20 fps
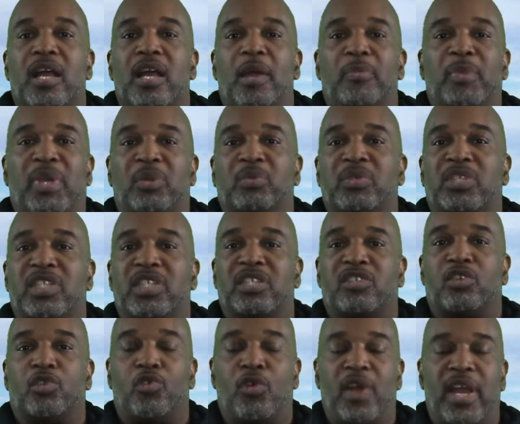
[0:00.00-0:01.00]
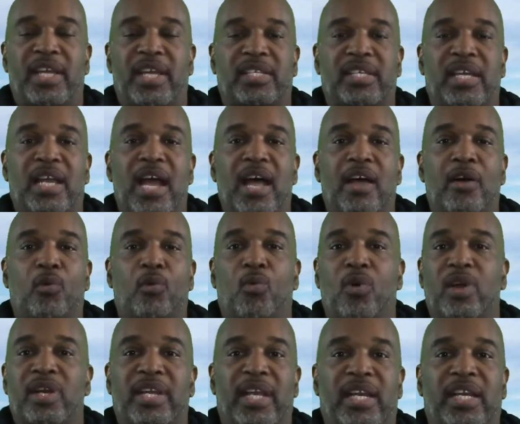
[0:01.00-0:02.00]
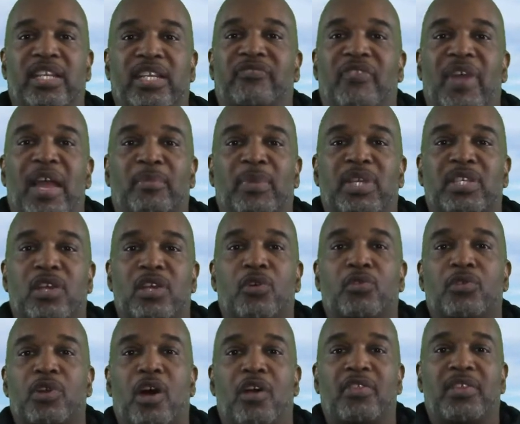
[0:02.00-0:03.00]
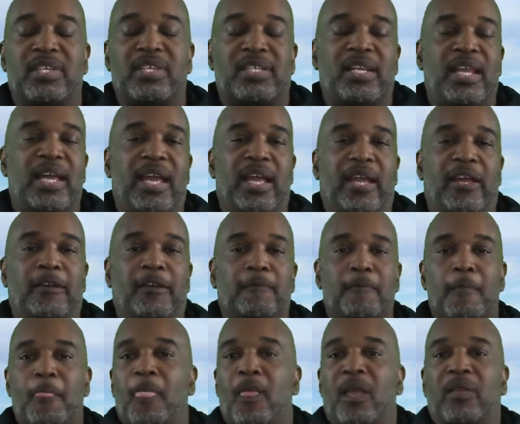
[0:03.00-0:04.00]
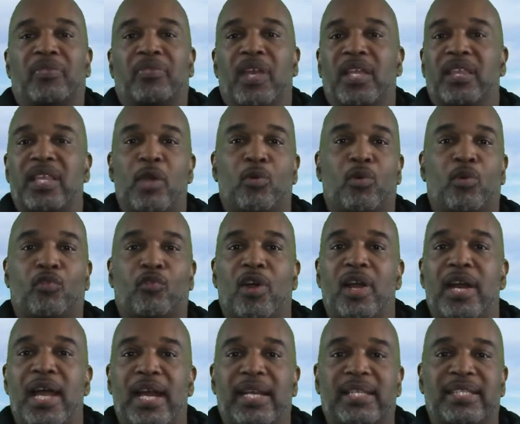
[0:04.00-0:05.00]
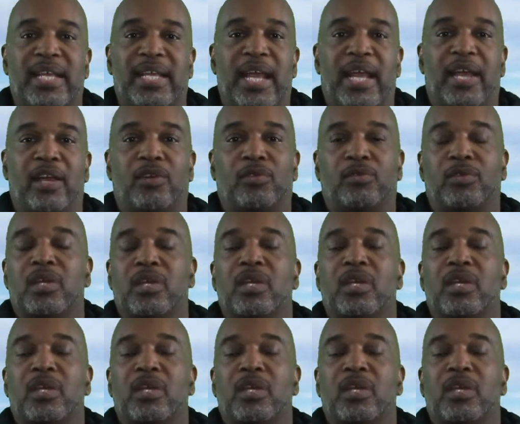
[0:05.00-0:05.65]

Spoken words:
I mean, it was just crazy how one day these families owned all this land. Then they were run out of town.